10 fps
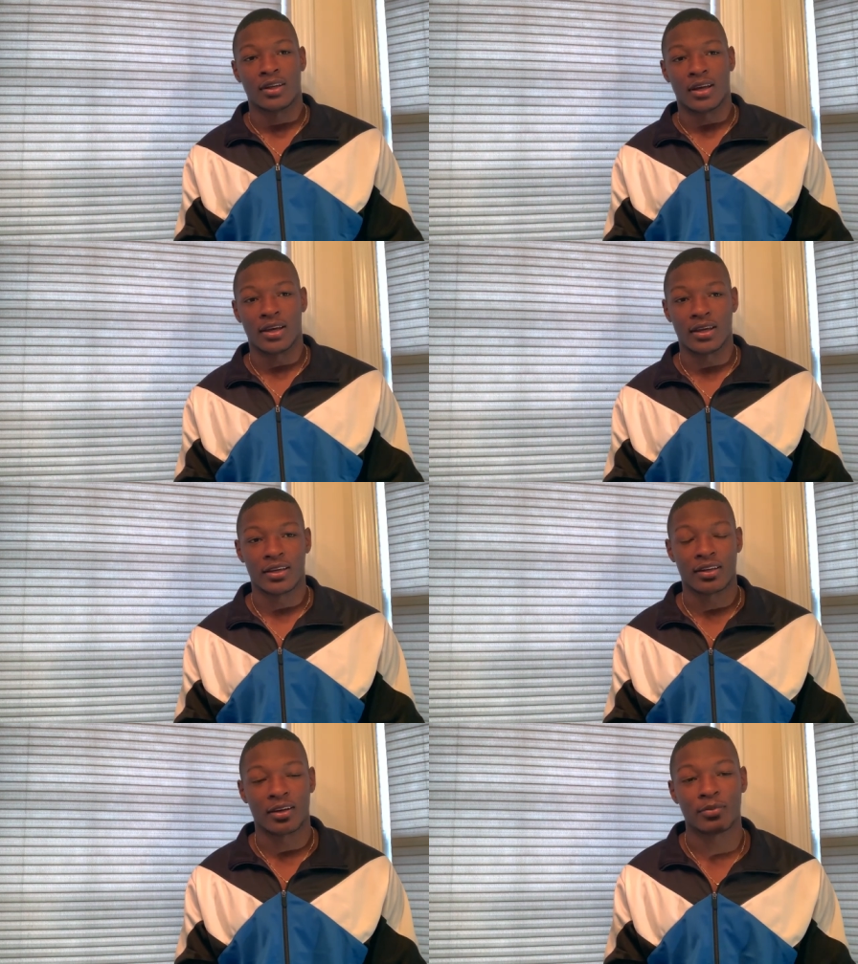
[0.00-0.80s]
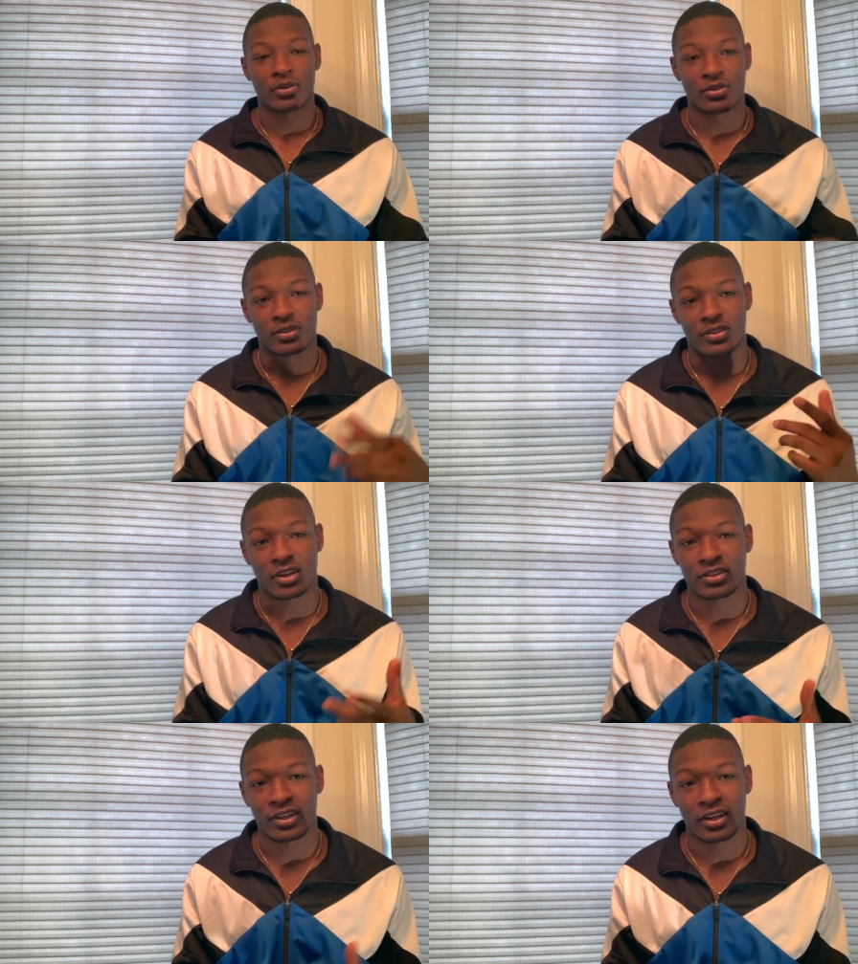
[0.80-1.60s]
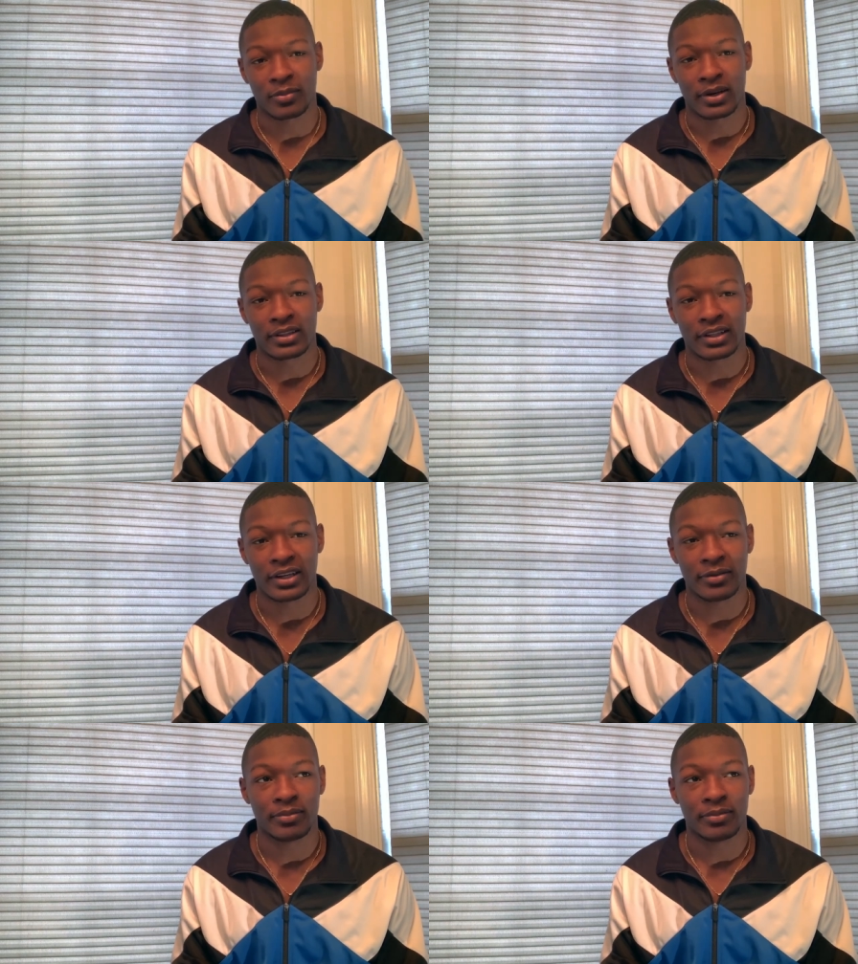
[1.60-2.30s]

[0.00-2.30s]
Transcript: and I'm gonna talk to y'all about that.